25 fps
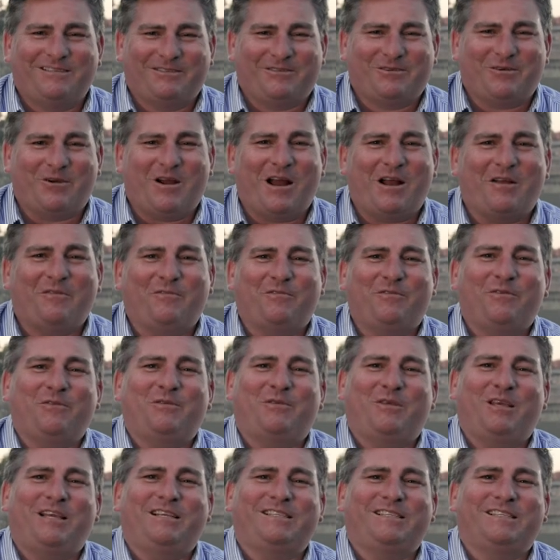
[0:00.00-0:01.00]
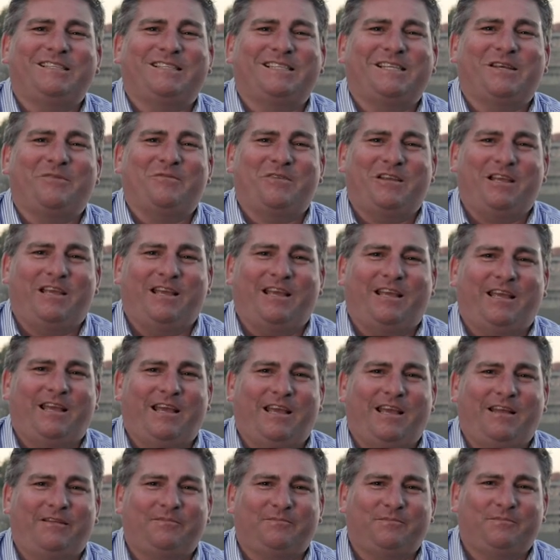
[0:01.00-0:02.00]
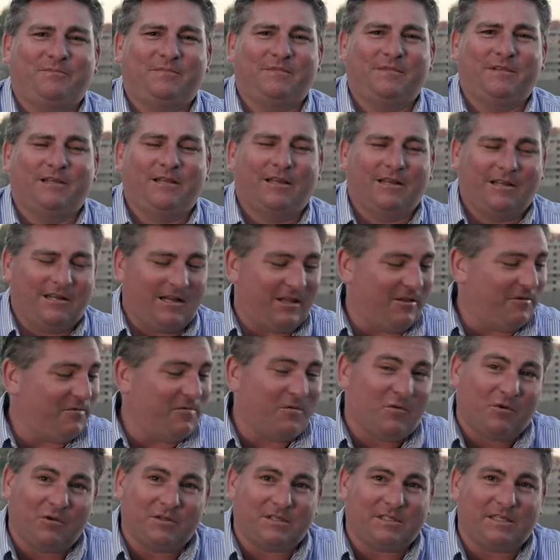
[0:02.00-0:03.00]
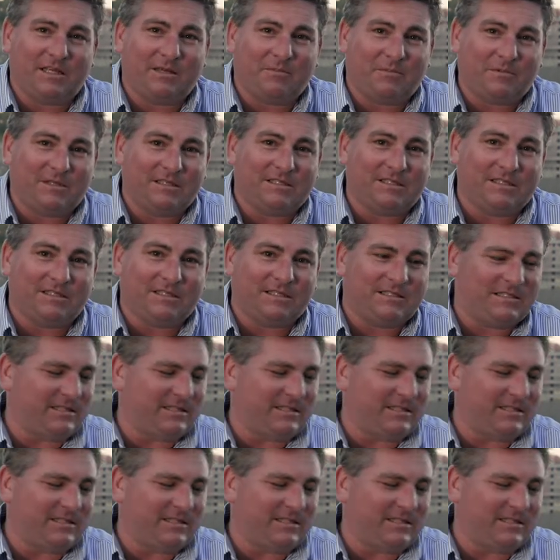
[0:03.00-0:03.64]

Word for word: try out a few things and see what you can get. Now the 4th tip, this is a